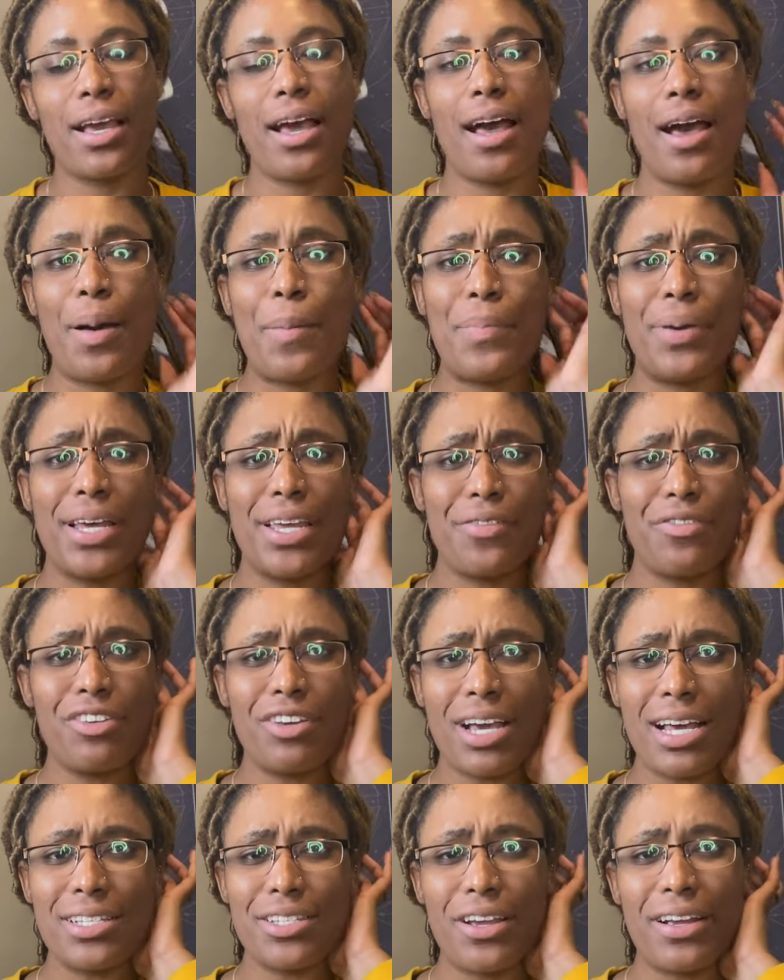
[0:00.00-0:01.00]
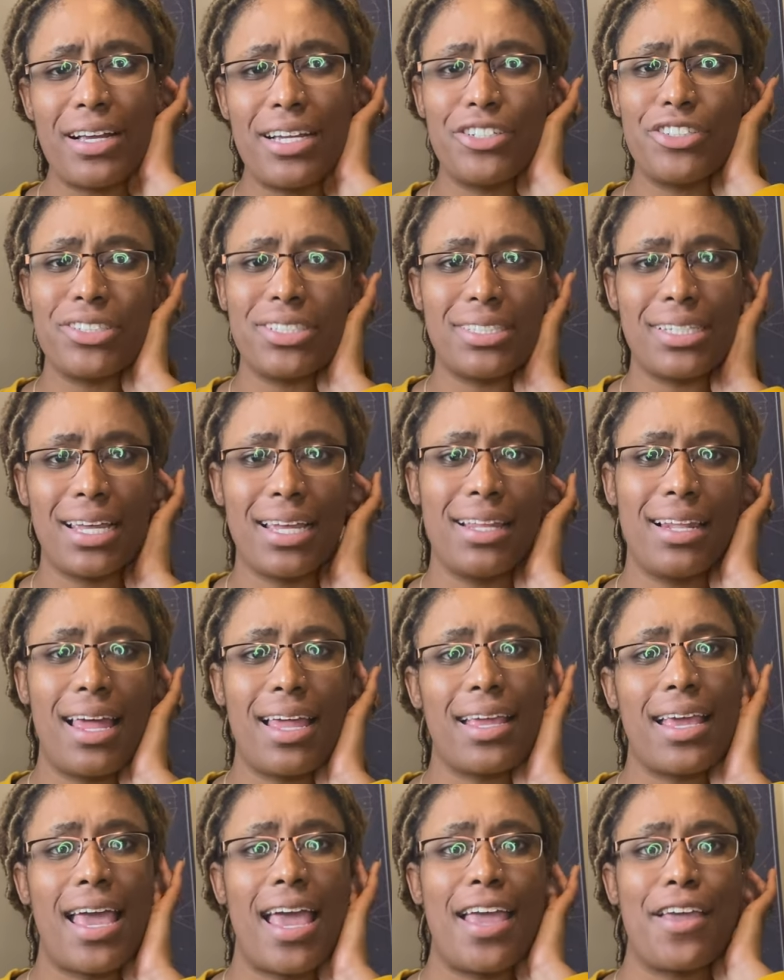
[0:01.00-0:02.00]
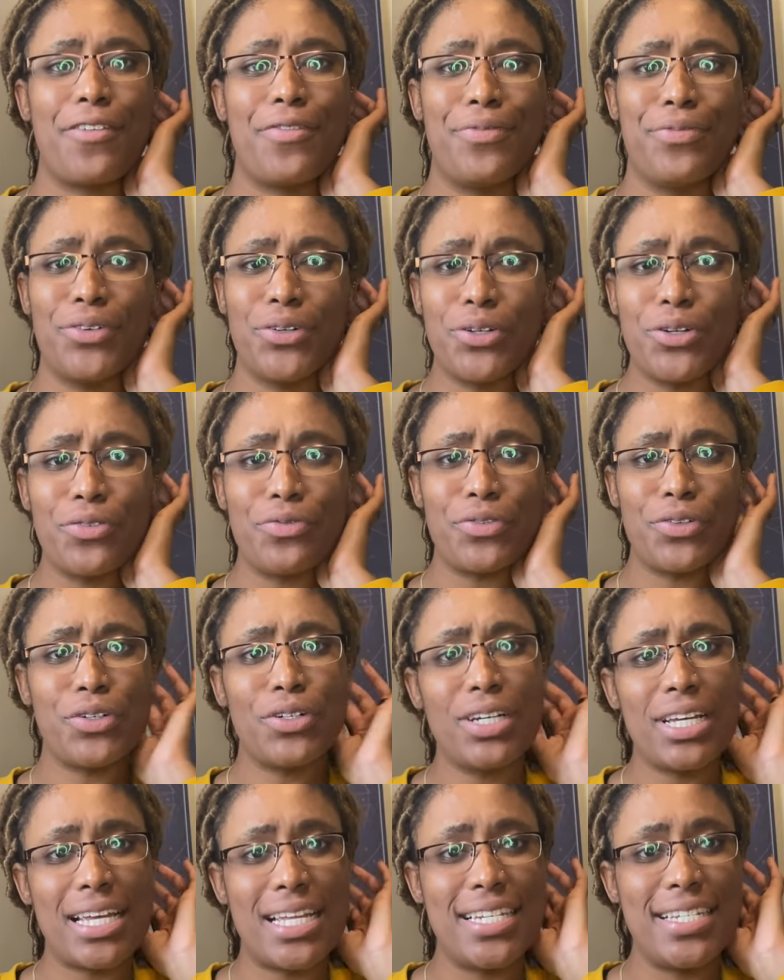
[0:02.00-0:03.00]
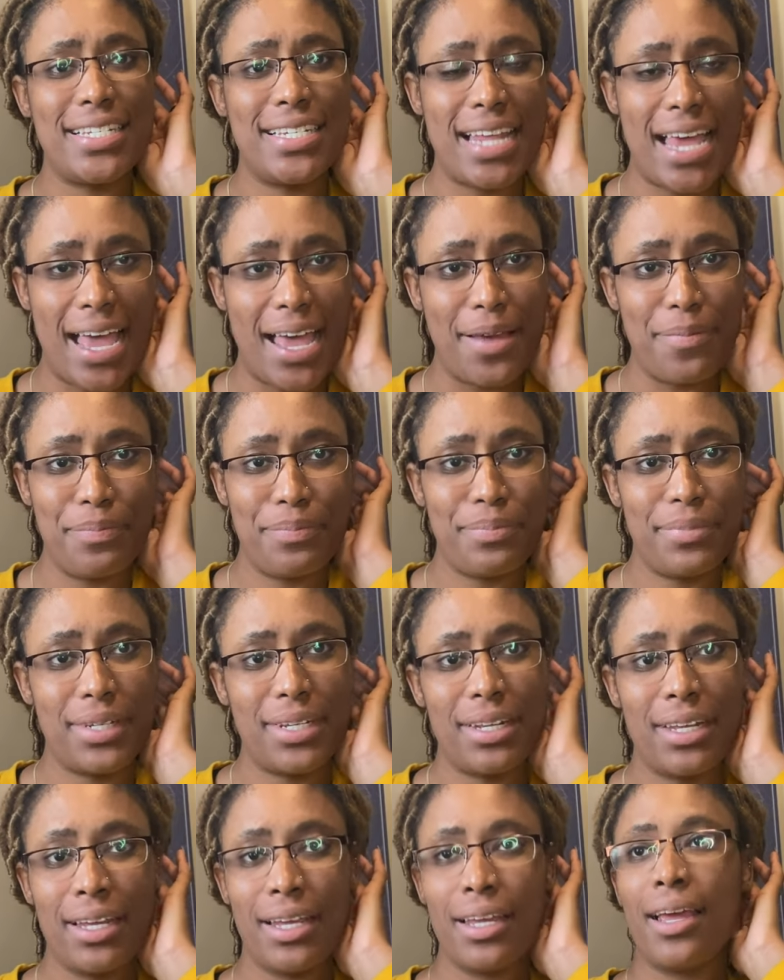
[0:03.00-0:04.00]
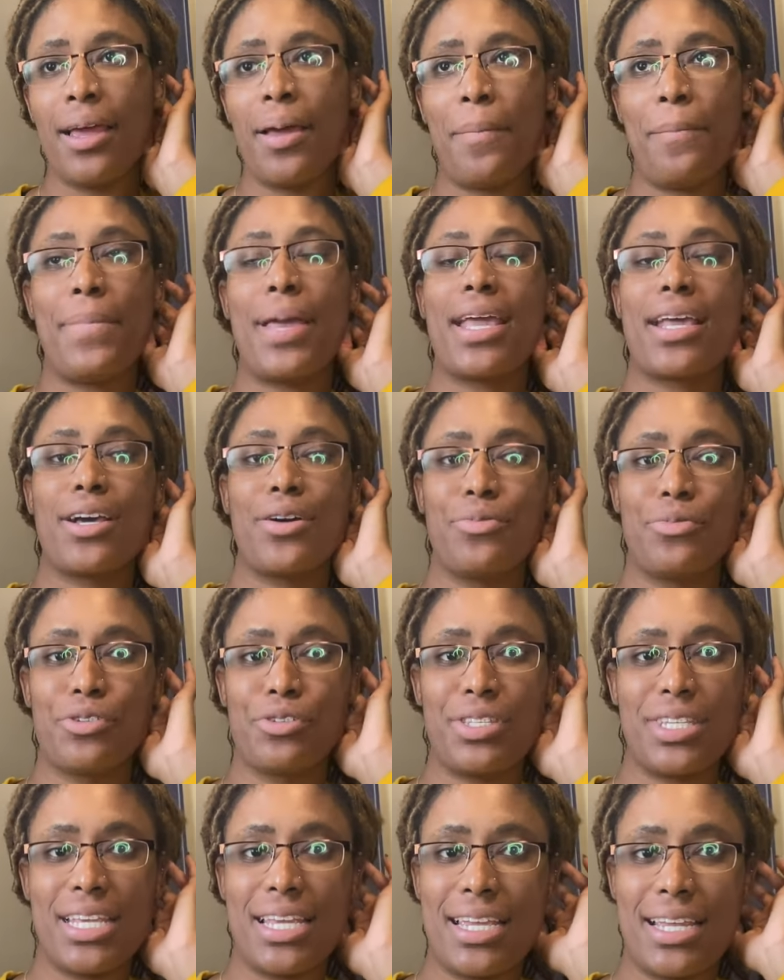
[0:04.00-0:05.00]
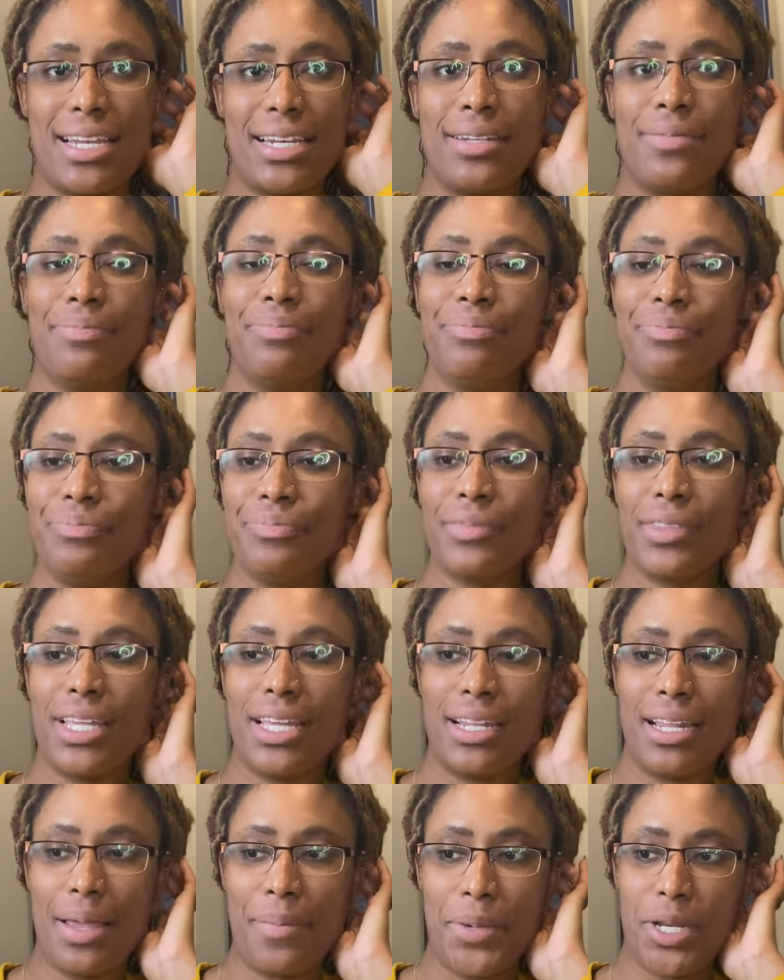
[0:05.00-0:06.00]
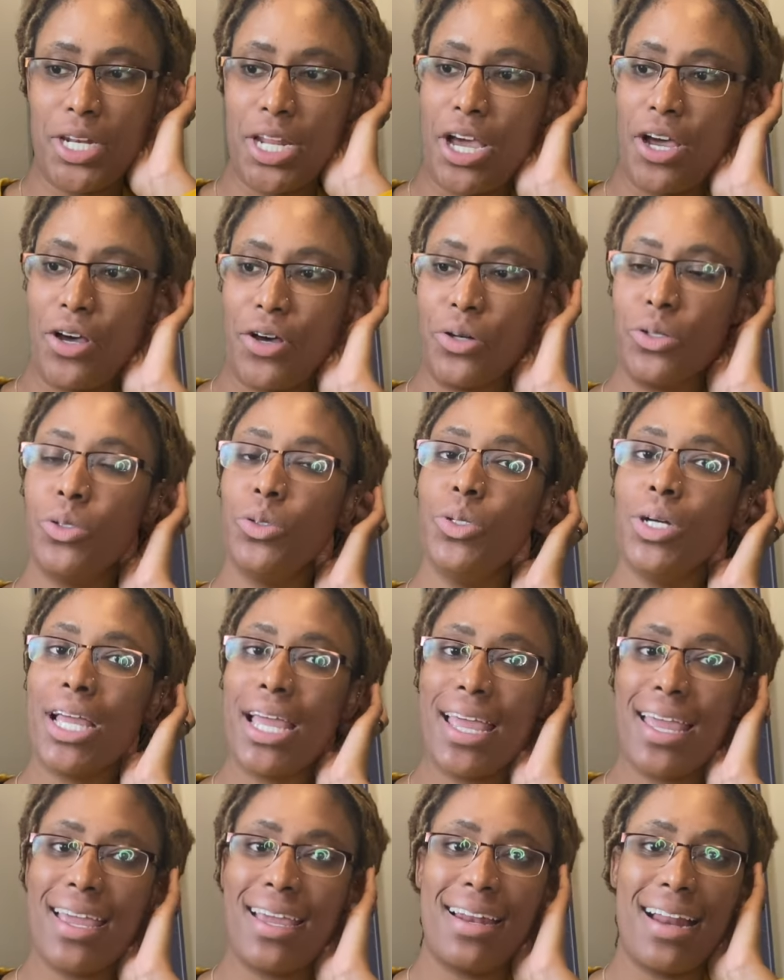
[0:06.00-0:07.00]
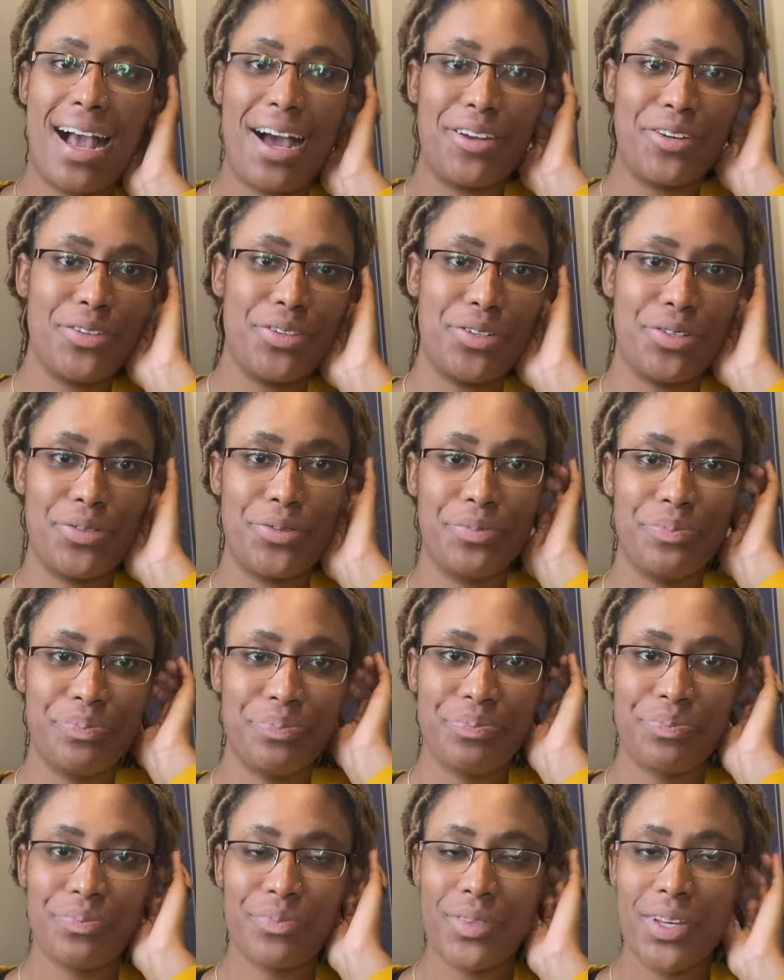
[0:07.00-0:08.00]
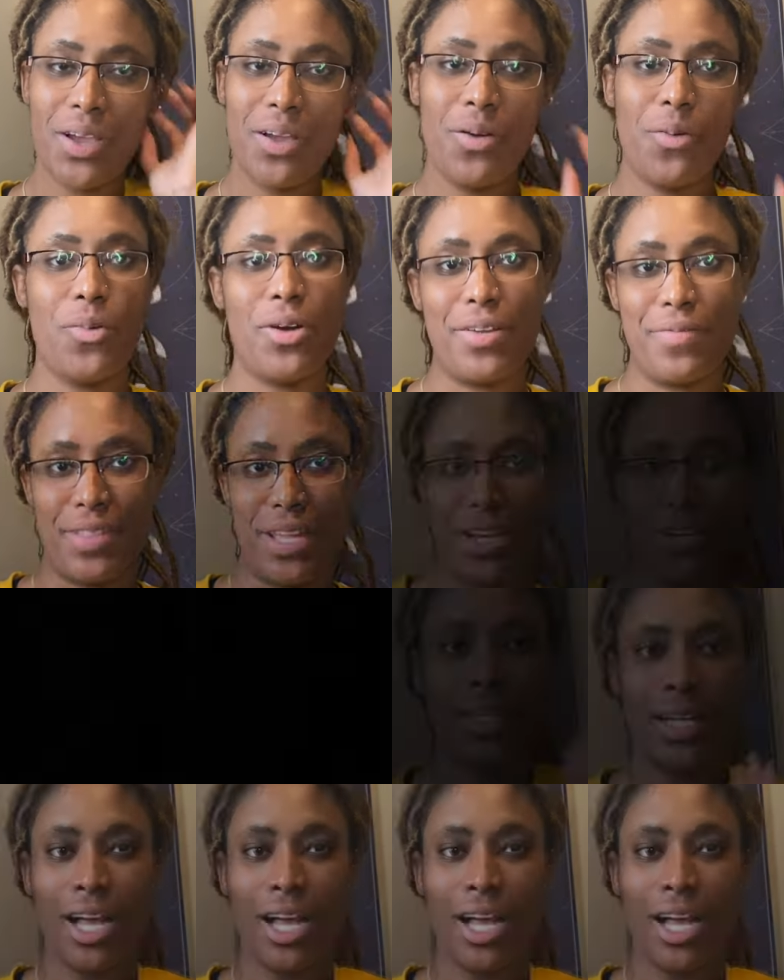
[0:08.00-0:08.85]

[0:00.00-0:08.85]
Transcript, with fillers: But if you guys are interested in like a full in-depth makeup routine, then let me know and I'll do one of those.